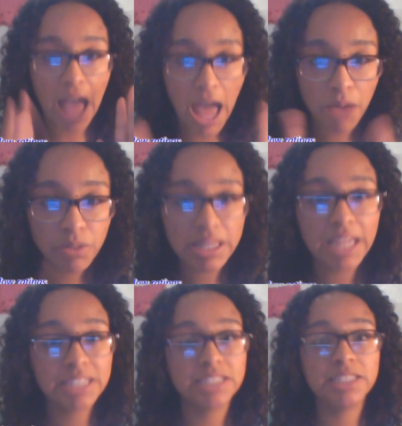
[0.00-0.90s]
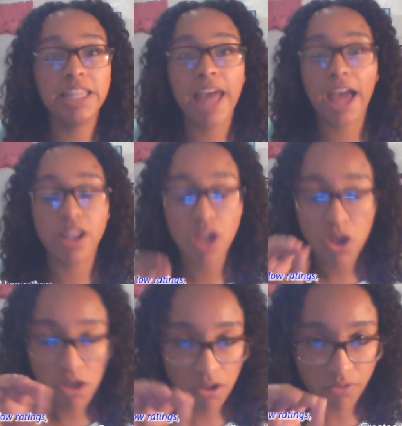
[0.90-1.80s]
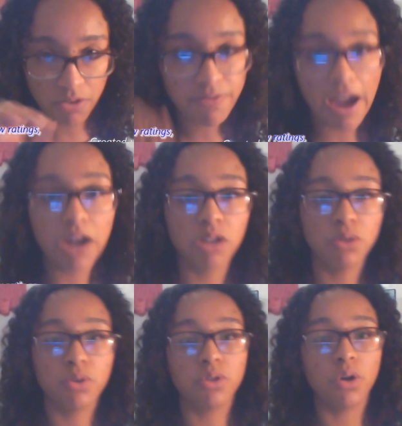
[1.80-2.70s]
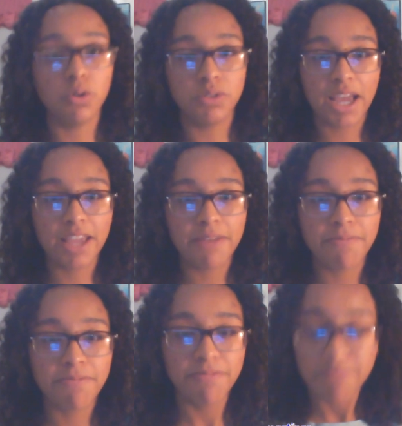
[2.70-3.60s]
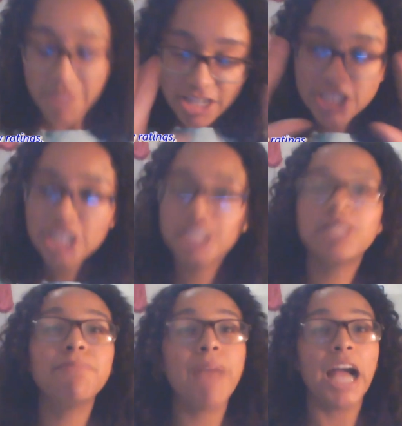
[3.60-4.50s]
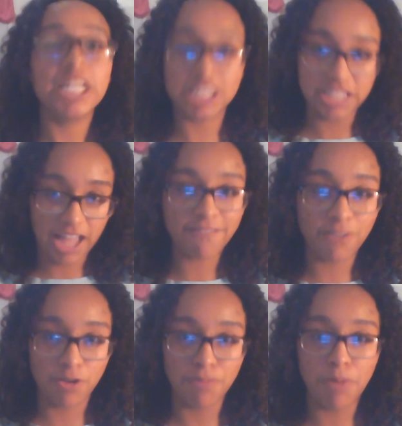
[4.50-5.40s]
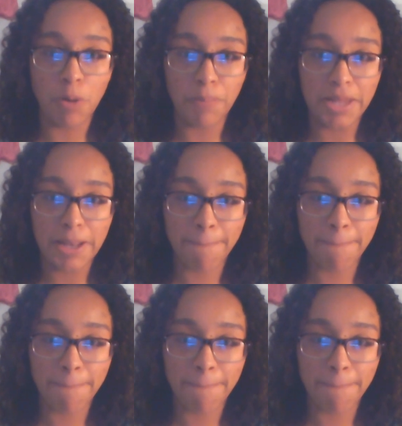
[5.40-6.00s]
I would like to see that with Fire Lord Ozai. Just imagine that for a moment.